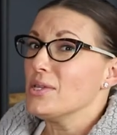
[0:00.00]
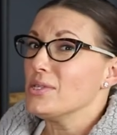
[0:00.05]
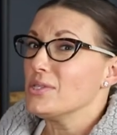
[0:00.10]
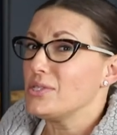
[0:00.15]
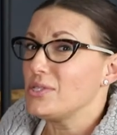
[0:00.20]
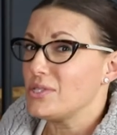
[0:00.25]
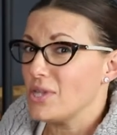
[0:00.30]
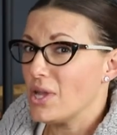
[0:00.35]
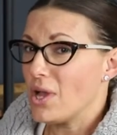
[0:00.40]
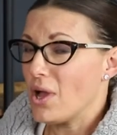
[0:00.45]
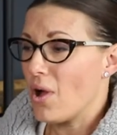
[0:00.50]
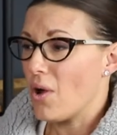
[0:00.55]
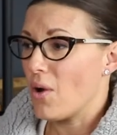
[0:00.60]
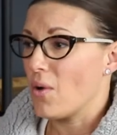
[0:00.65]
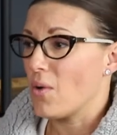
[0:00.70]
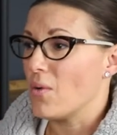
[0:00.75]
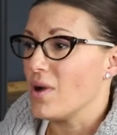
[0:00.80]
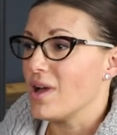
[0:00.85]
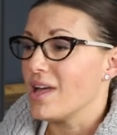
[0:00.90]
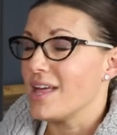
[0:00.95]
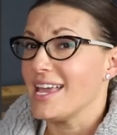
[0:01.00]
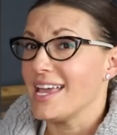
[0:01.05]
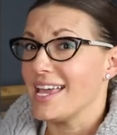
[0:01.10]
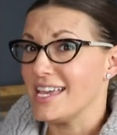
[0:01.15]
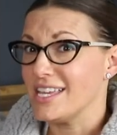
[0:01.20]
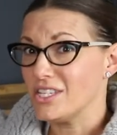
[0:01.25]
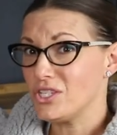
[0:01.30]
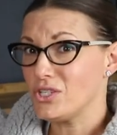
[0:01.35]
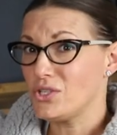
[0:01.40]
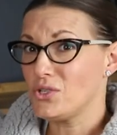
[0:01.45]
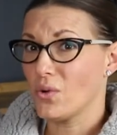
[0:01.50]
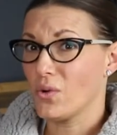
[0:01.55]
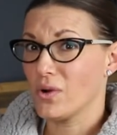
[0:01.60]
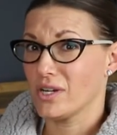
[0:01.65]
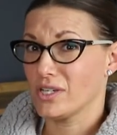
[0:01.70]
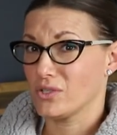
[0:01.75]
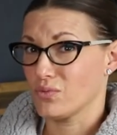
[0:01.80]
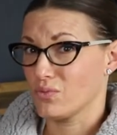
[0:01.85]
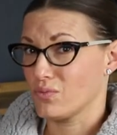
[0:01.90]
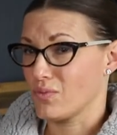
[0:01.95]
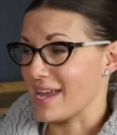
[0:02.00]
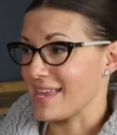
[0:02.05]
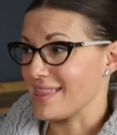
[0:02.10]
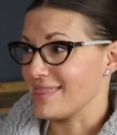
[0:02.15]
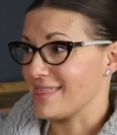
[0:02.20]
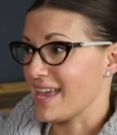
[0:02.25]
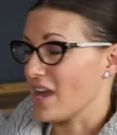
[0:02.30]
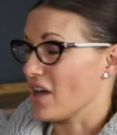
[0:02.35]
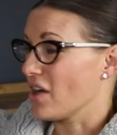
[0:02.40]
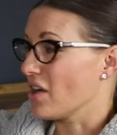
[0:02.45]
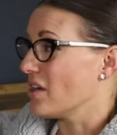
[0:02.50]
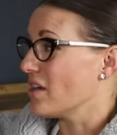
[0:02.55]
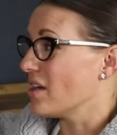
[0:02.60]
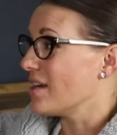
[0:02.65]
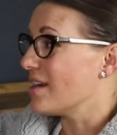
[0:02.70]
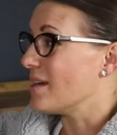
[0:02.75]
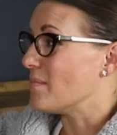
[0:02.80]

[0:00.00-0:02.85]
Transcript: So his door is right there.